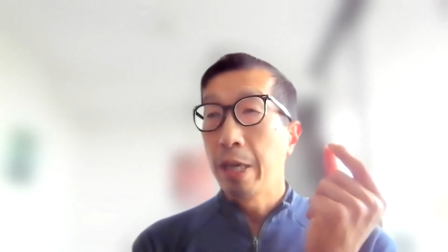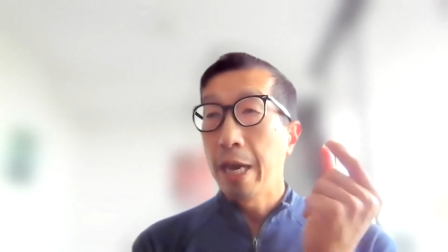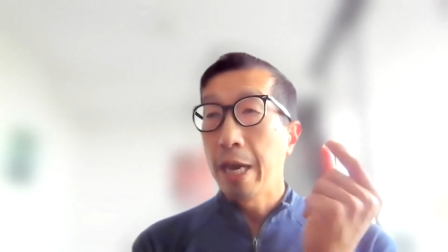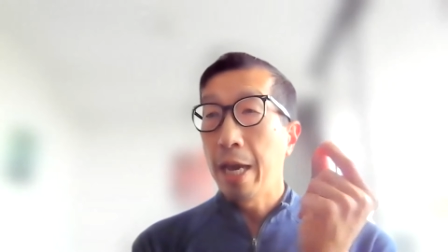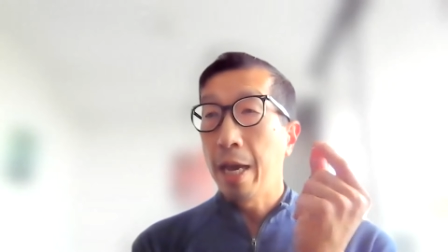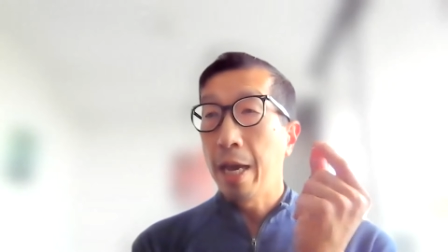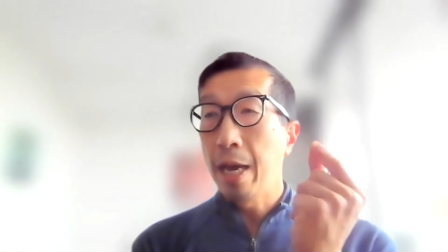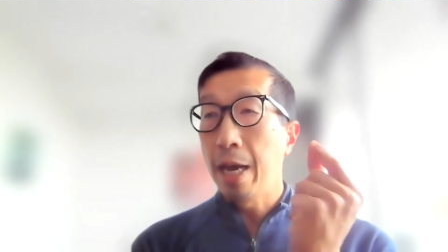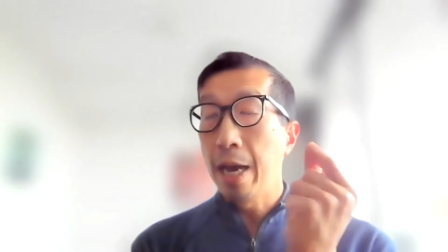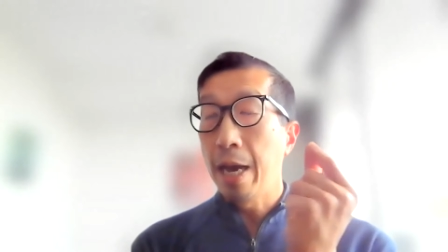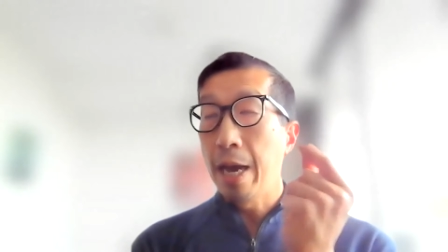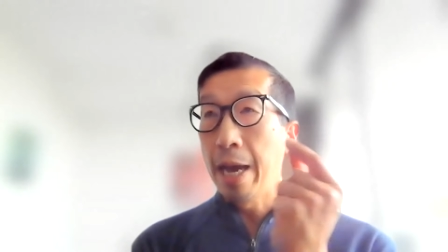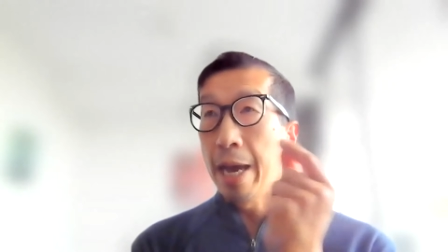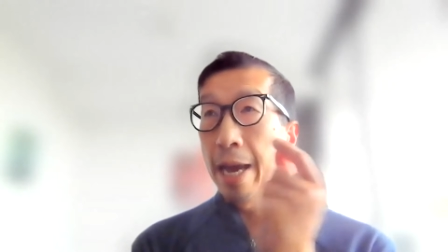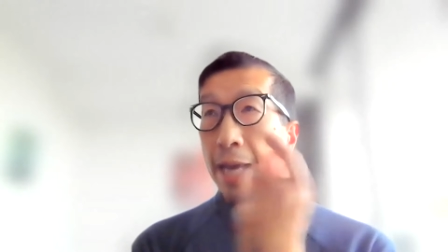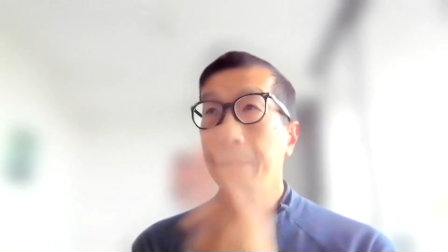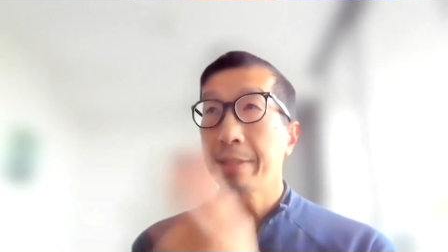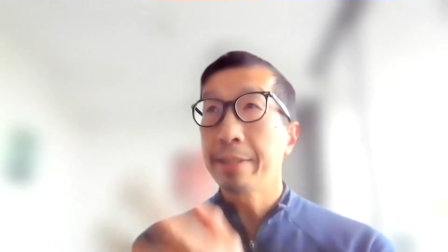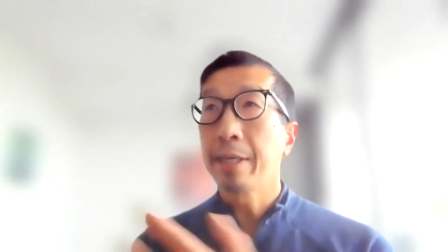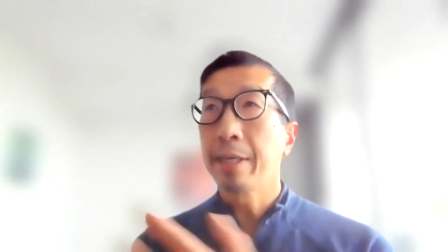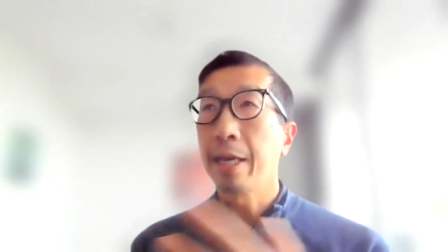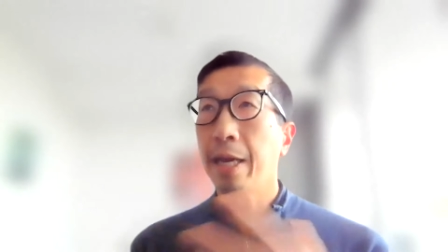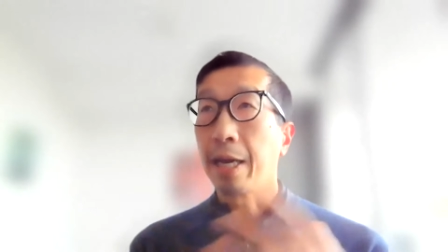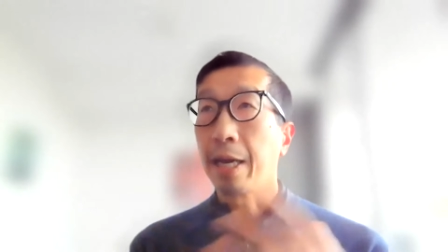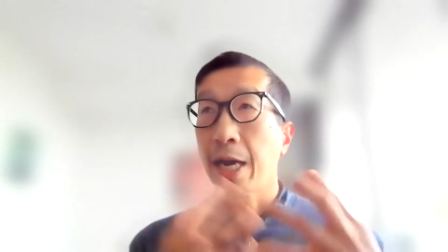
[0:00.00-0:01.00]

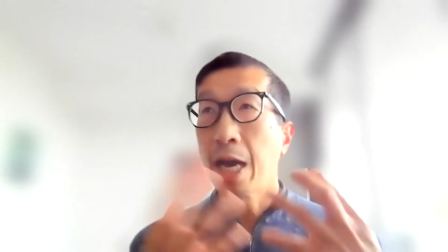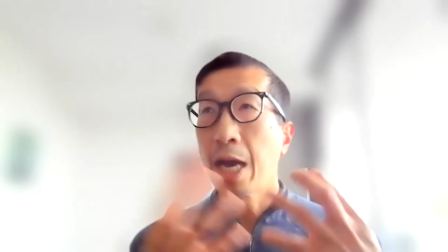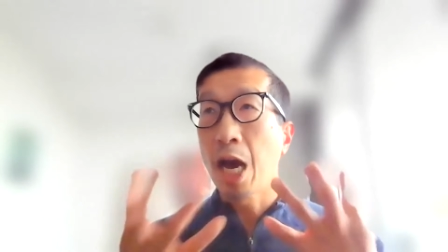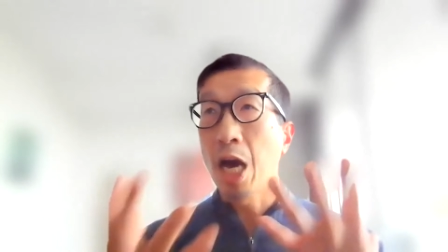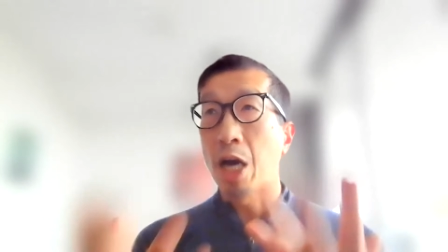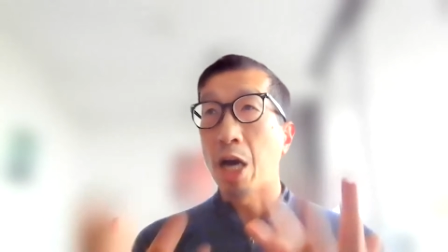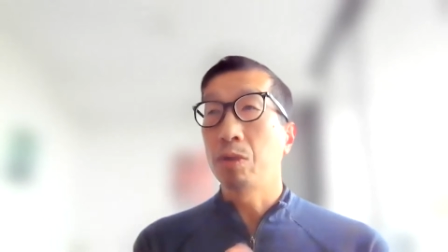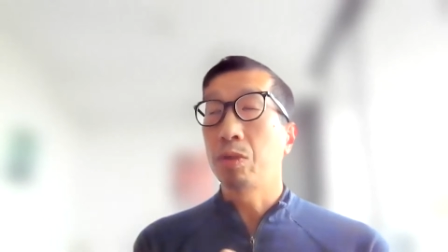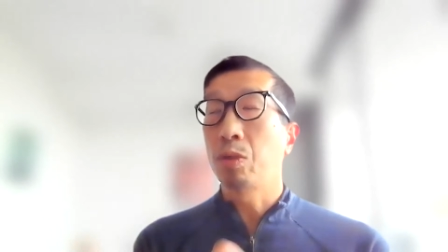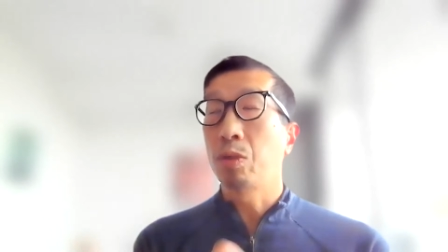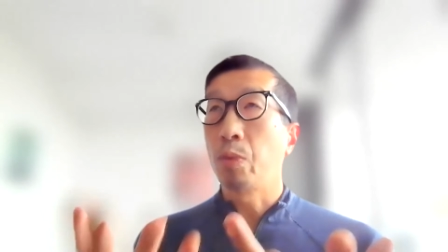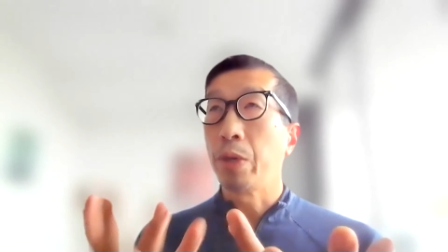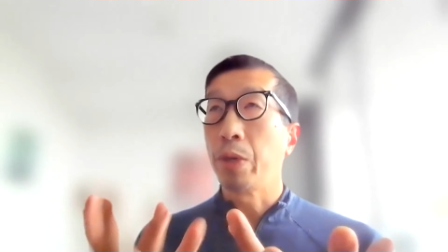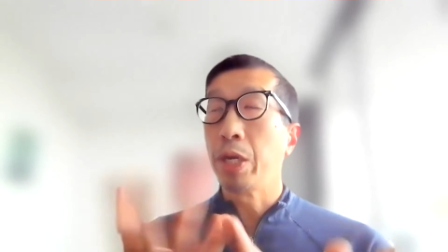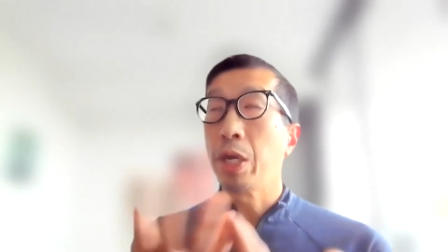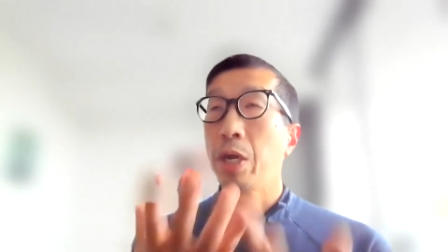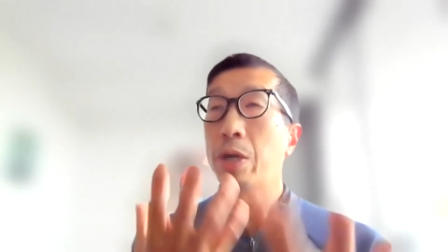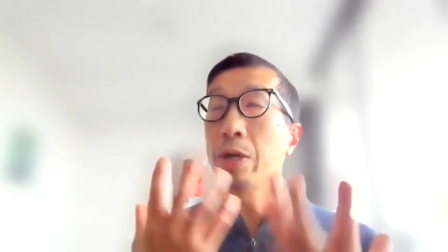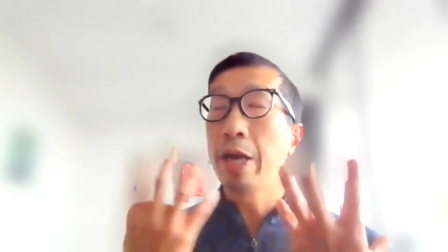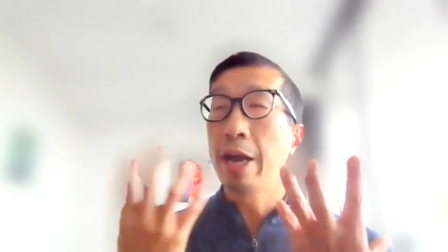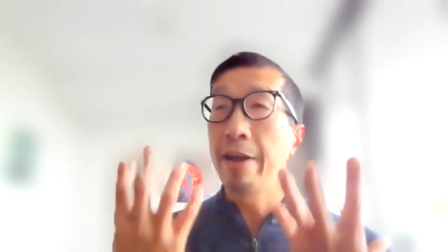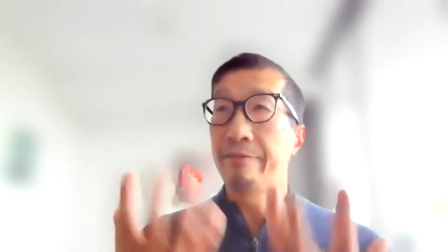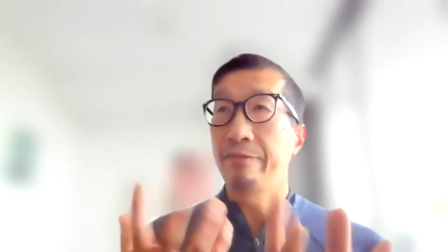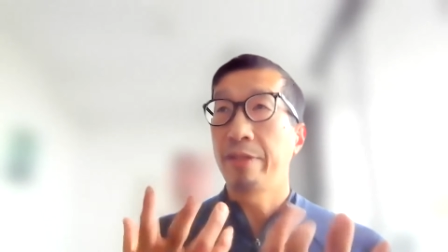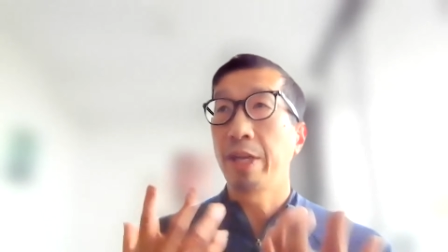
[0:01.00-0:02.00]
we
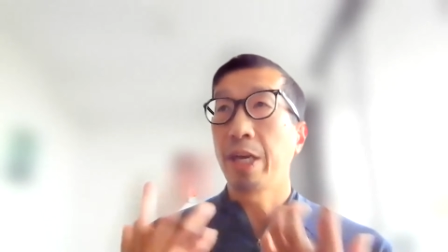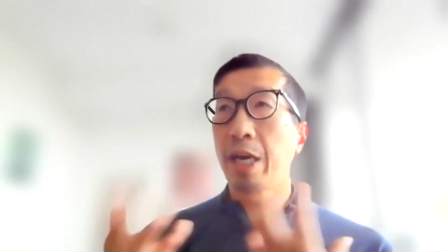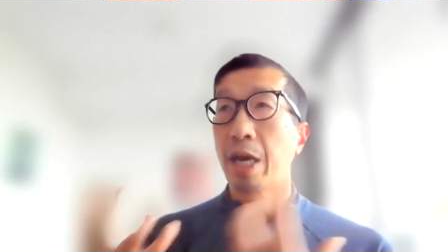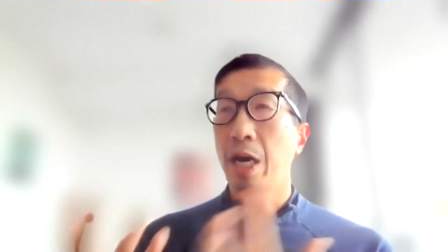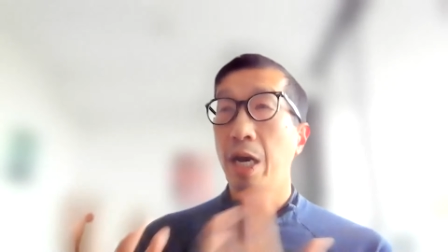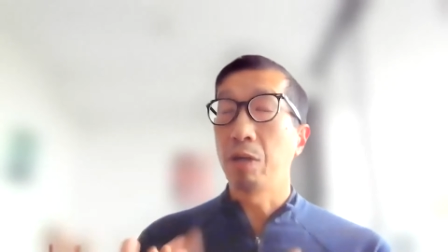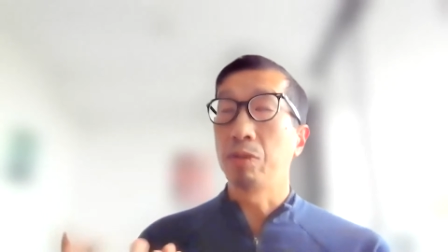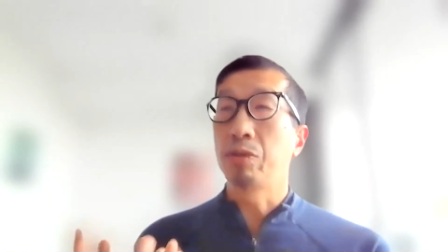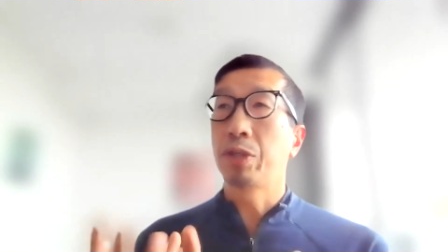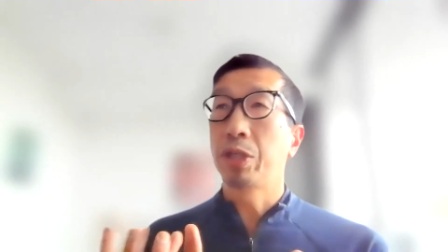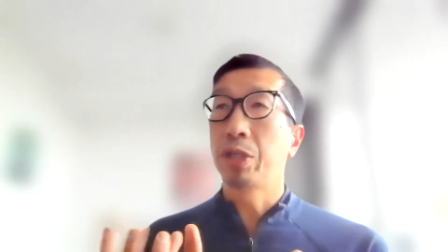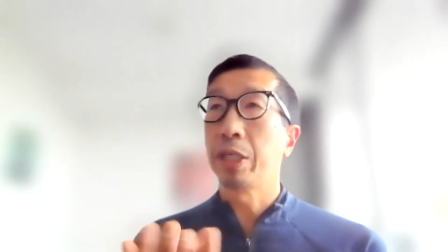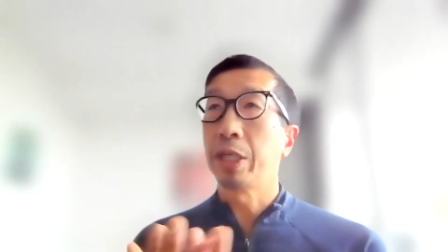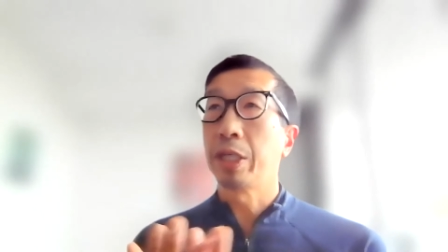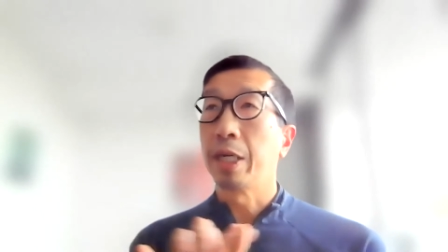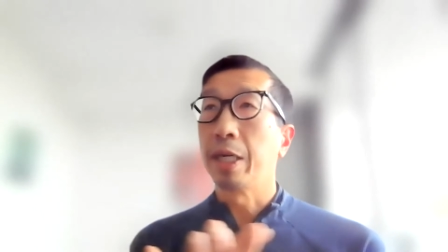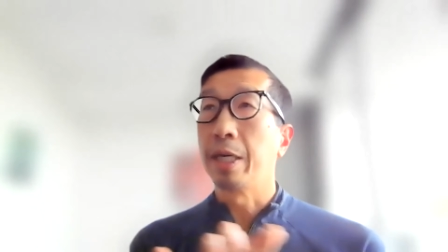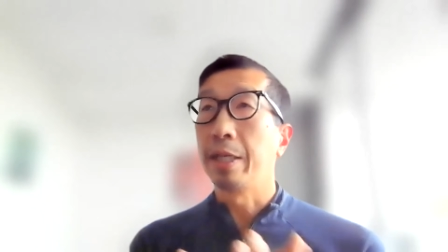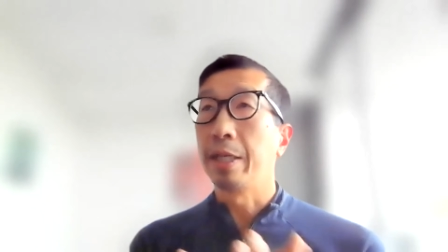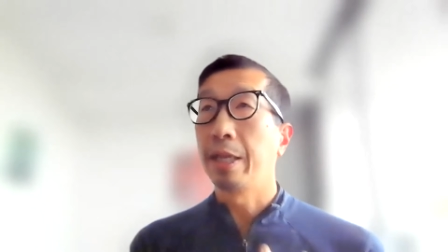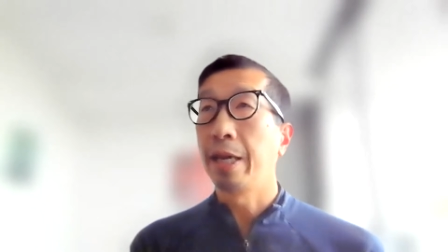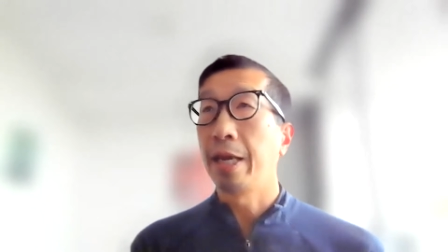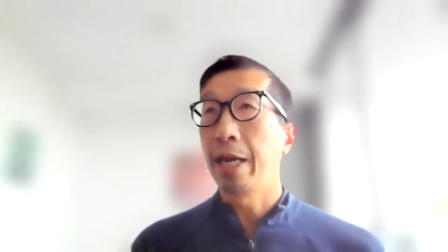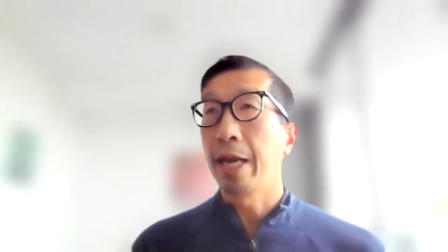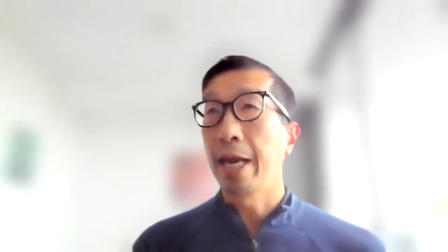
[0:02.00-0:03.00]
don't have the
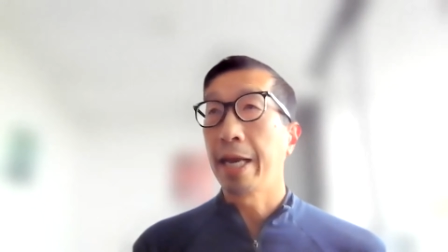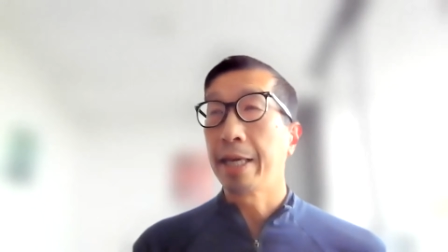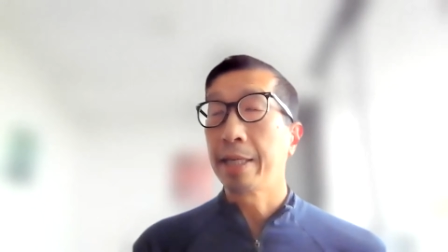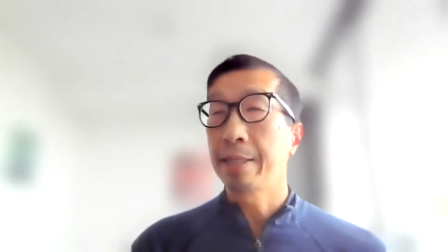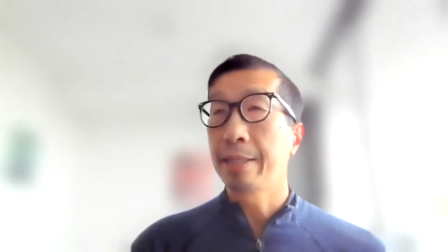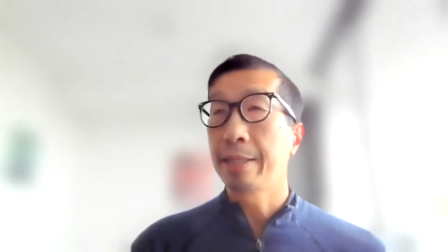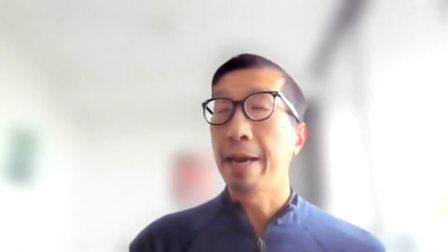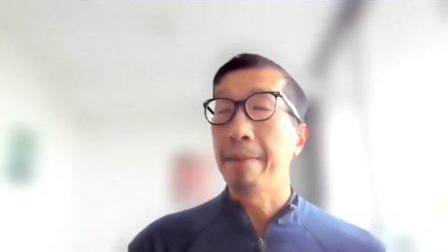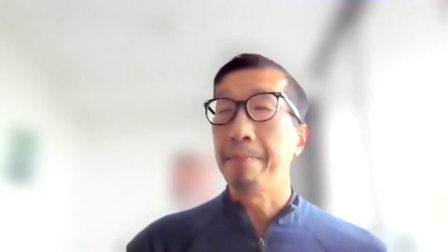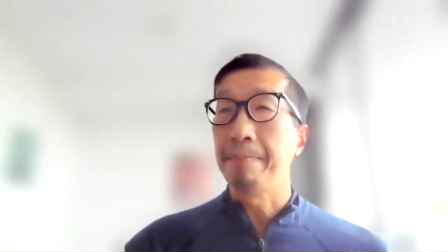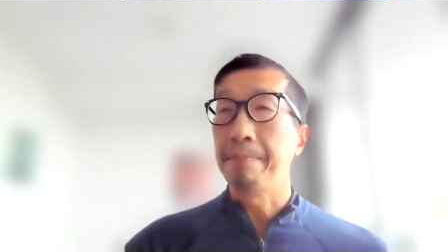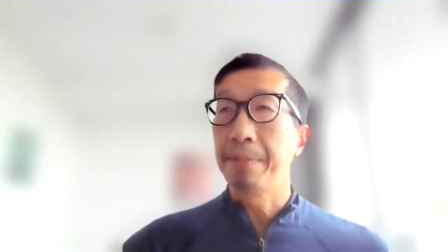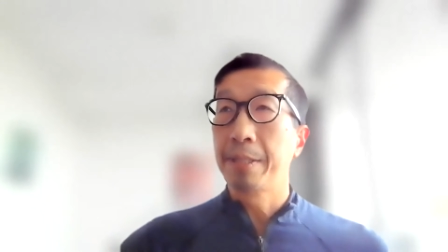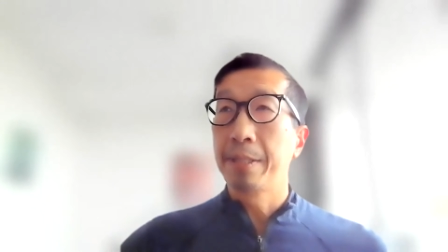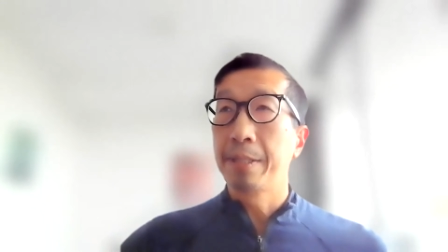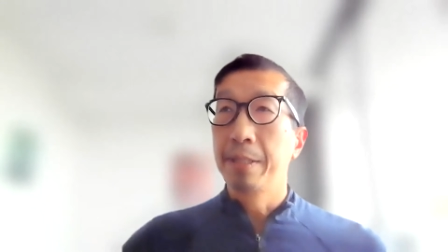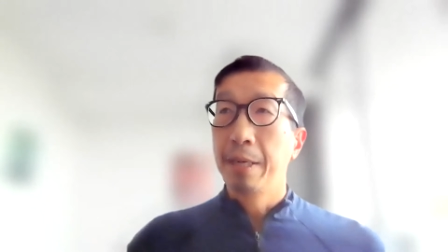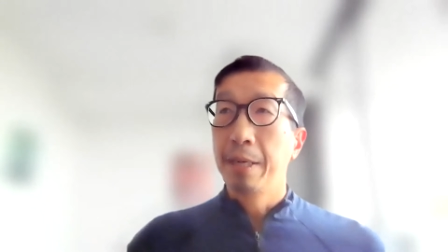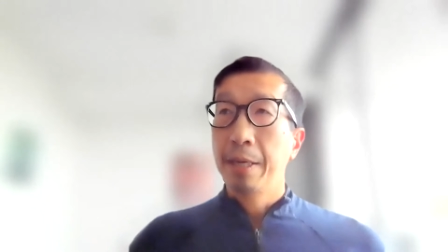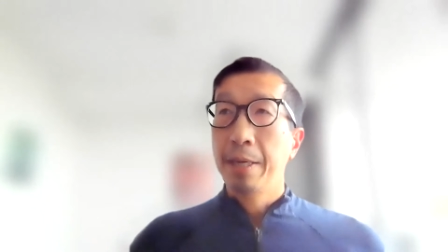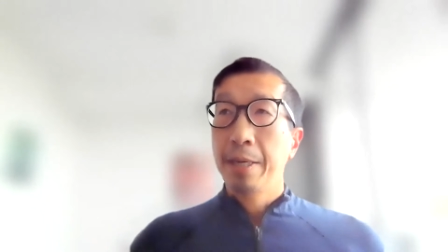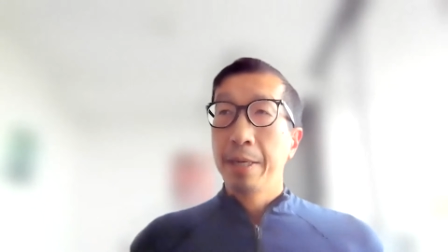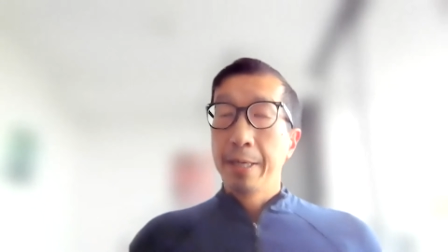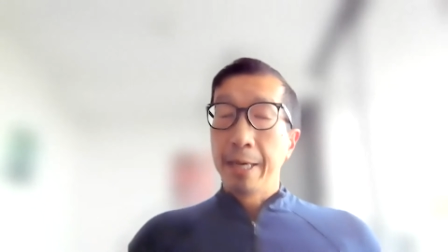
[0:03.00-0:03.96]
culture that accepts